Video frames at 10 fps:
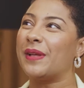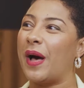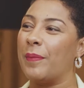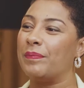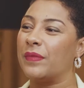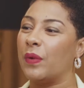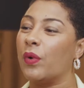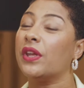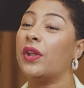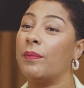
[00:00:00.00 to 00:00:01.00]
when
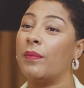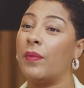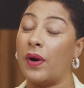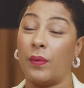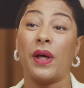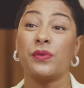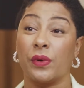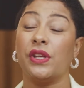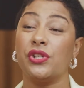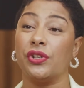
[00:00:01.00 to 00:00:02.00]
I was
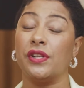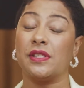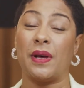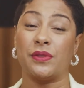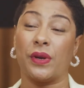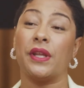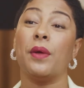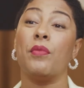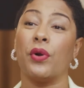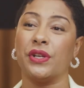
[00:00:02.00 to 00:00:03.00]
working in journalism, I was working
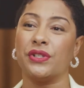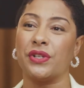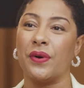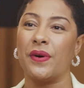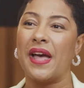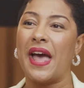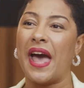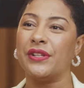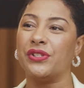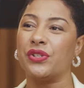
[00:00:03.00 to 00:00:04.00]
a morning show,
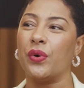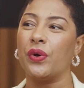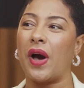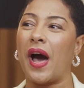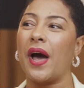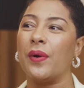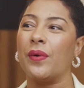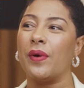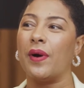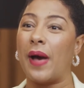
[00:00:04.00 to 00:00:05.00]
and so
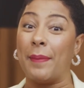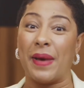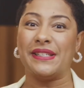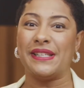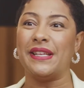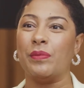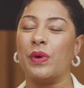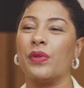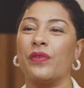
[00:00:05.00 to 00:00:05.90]
I and my team, we were the